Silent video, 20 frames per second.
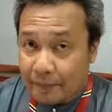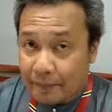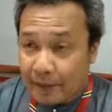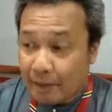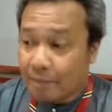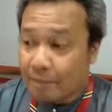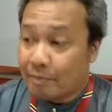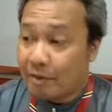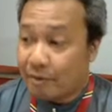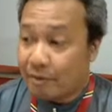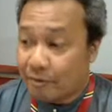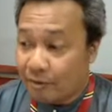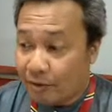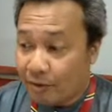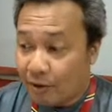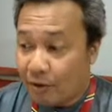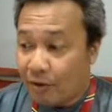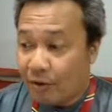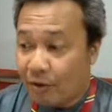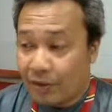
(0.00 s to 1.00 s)

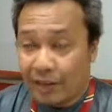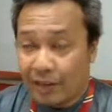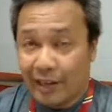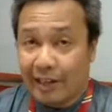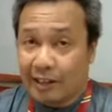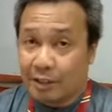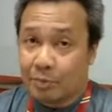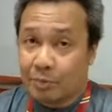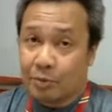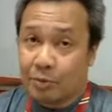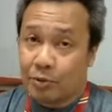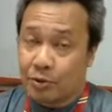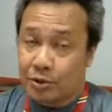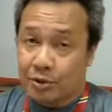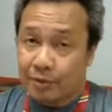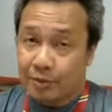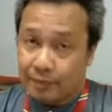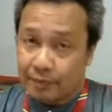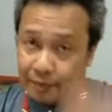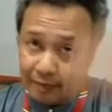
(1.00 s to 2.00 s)
before their
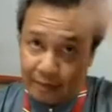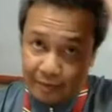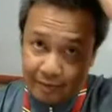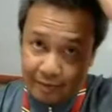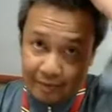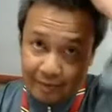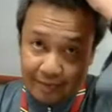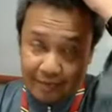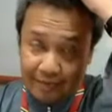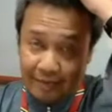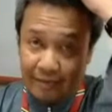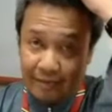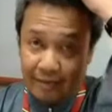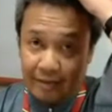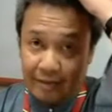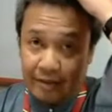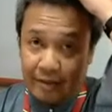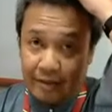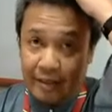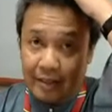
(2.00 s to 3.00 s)
exposure.
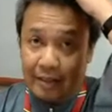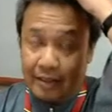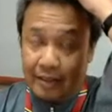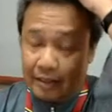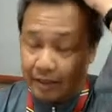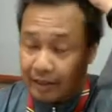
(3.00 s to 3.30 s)
All right.